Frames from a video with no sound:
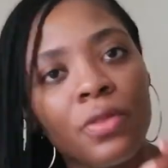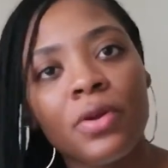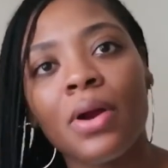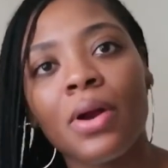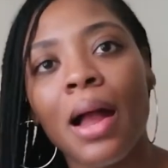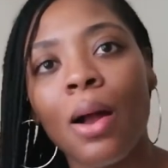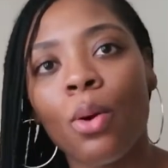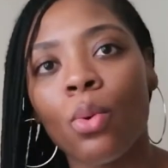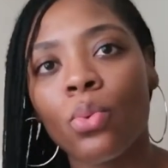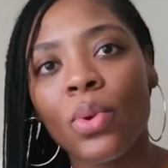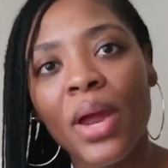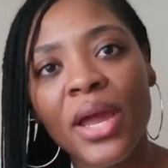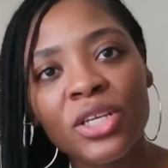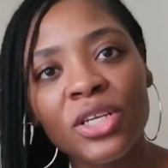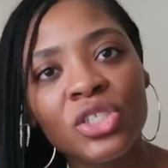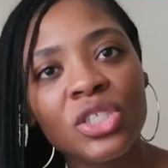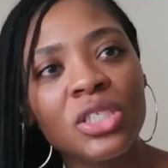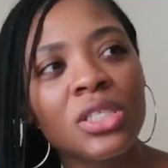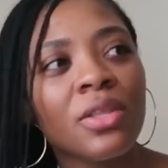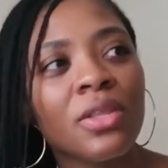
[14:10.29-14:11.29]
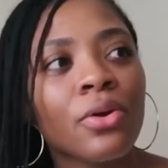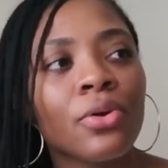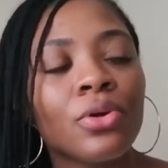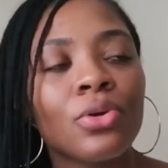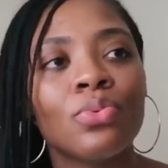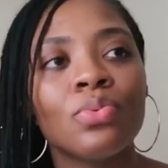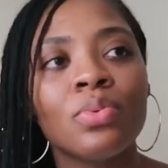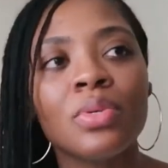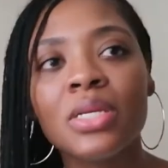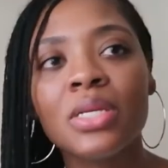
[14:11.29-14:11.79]
They're outrageous, they're
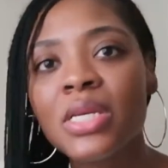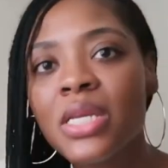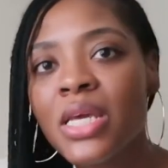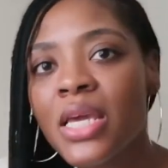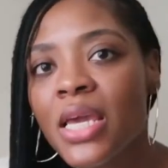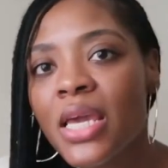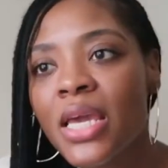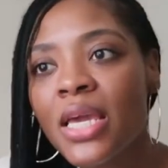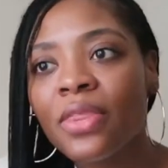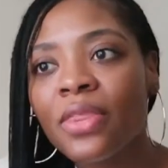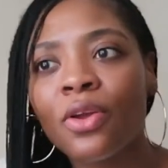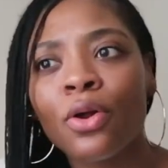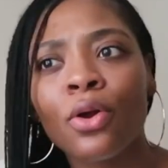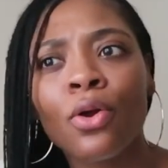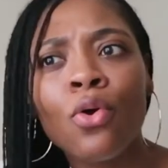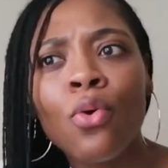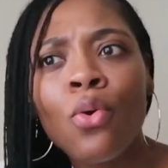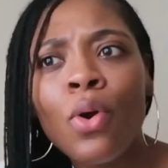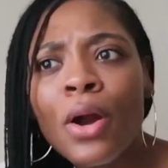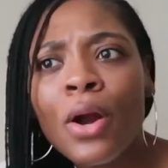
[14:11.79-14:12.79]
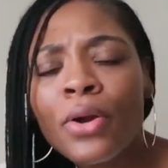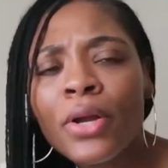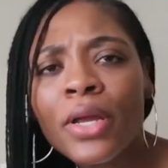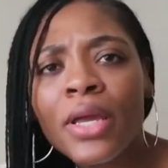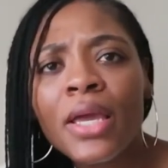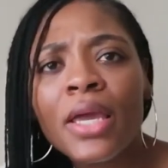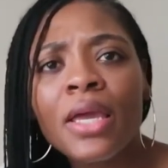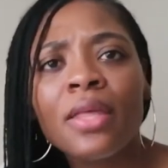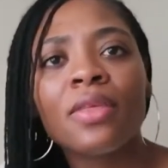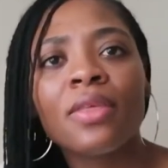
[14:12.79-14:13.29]
unique, they're
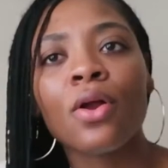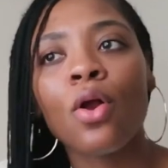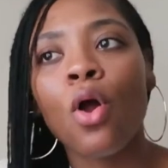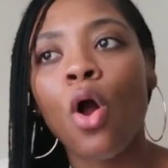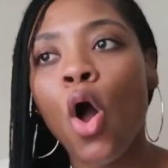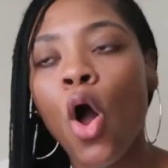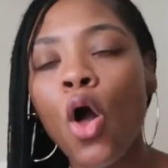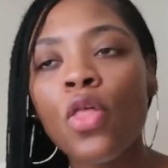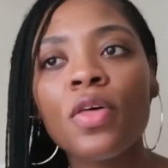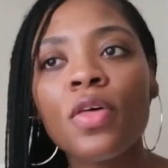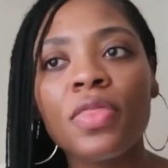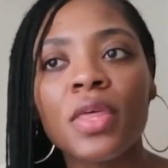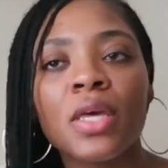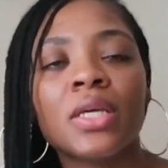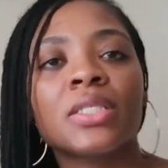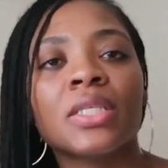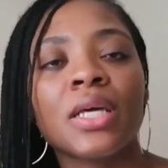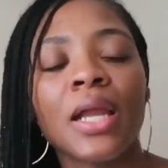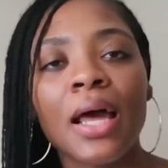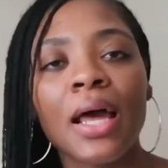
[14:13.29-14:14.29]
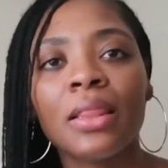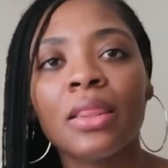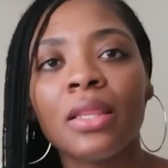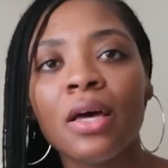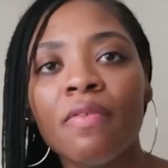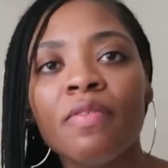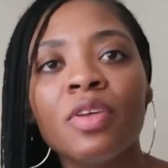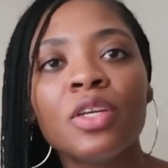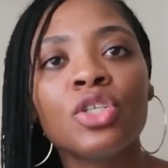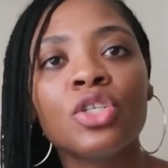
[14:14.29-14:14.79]
quirky, they're all the things that I
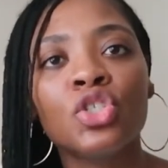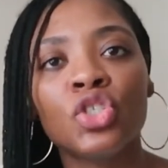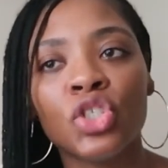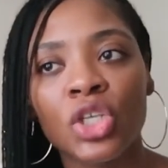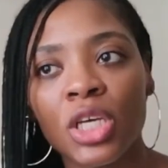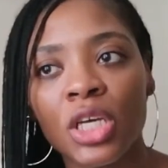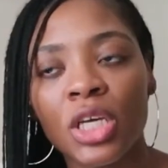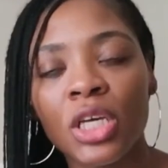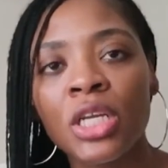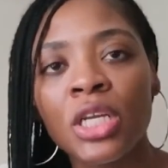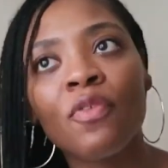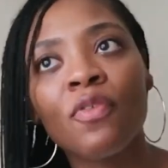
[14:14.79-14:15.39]
love in a jean.